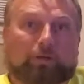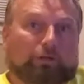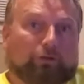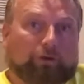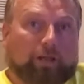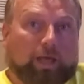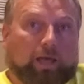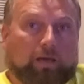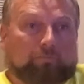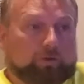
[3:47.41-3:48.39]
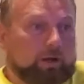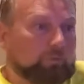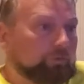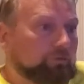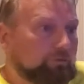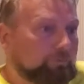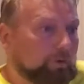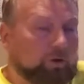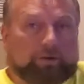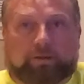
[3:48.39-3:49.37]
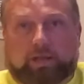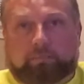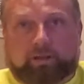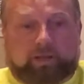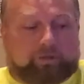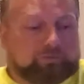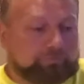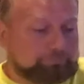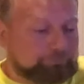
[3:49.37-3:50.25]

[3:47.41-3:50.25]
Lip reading: you're going to have your house on MLS.